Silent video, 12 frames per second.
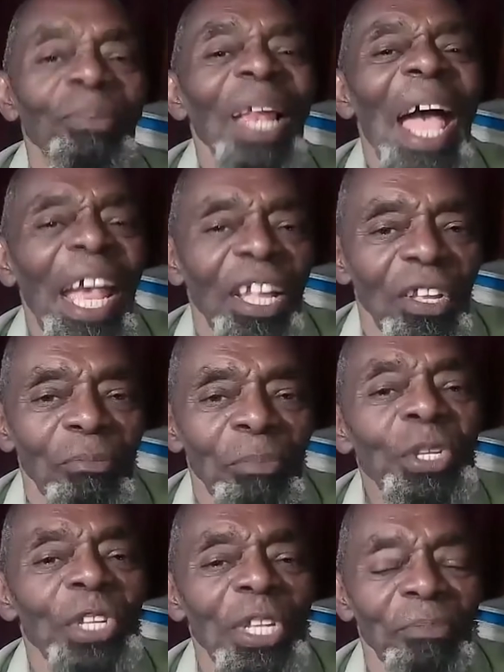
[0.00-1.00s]
black
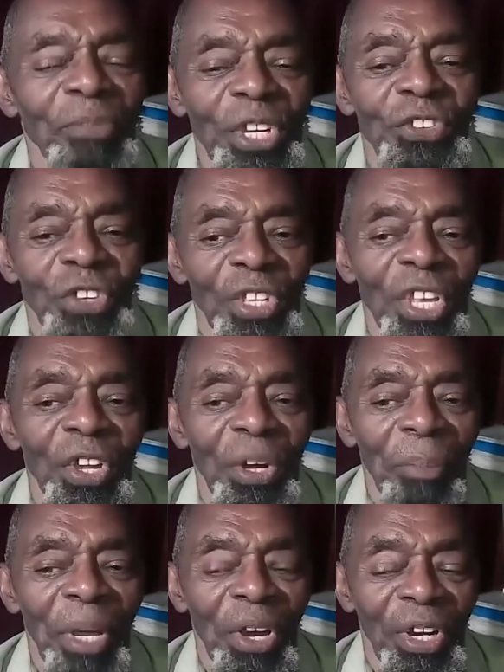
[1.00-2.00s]
Muslim teaching here
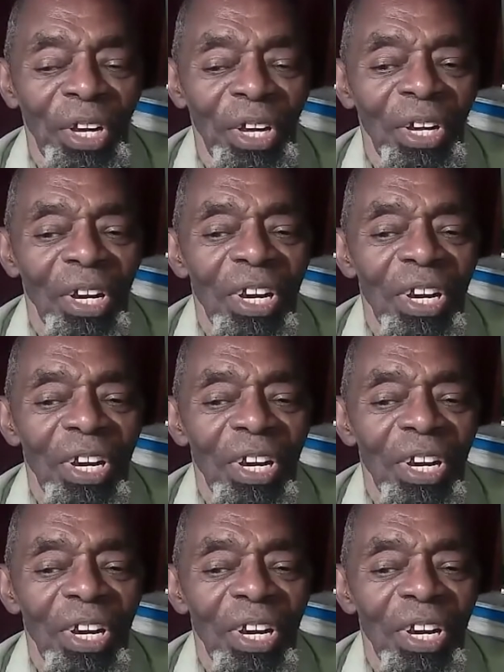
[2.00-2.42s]
in America.